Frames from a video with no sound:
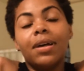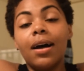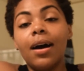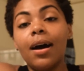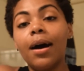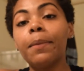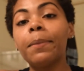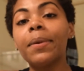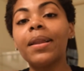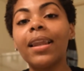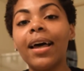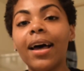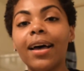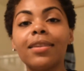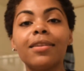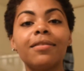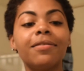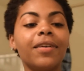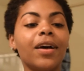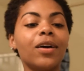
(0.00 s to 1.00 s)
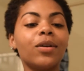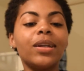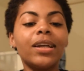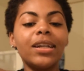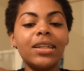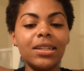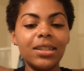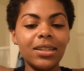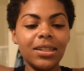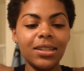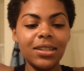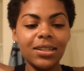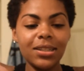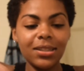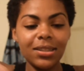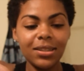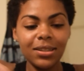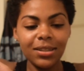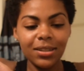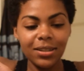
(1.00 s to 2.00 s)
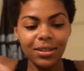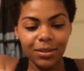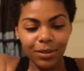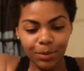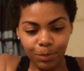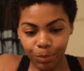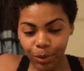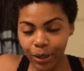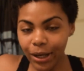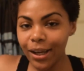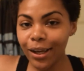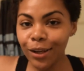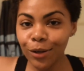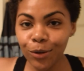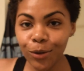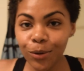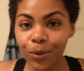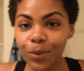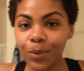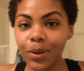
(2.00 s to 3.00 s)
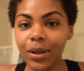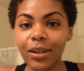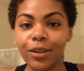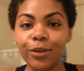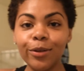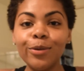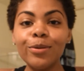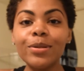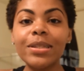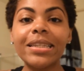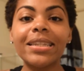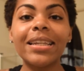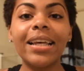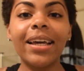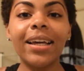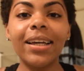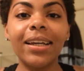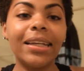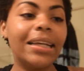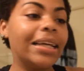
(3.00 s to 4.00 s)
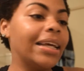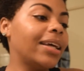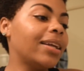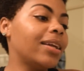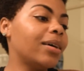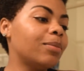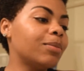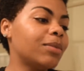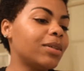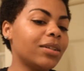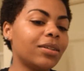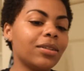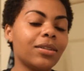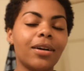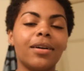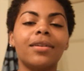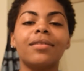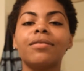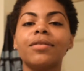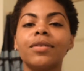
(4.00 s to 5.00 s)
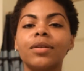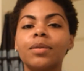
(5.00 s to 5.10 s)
I'm glad the foundation is brand new, new slate, and I'm just starting from